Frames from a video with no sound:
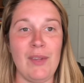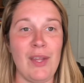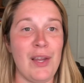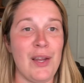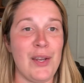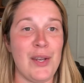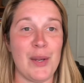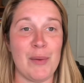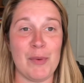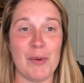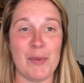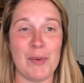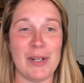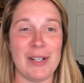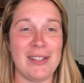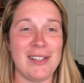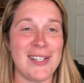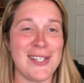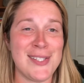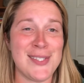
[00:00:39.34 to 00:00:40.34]
Number
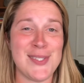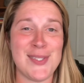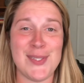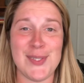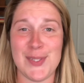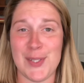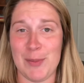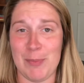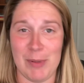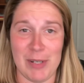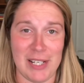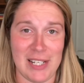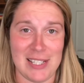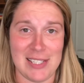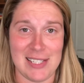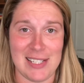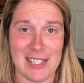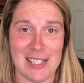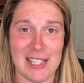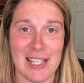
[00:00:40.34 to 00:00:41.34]
one, super
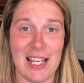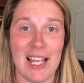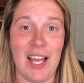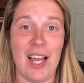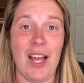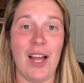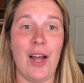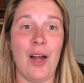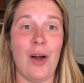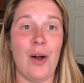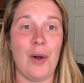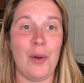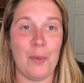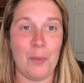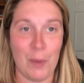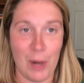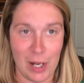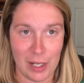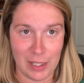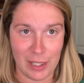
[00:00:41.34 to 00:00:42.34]
easy,
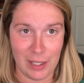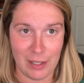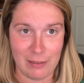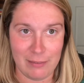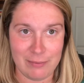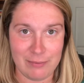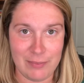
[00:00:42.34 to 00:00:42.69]
walking.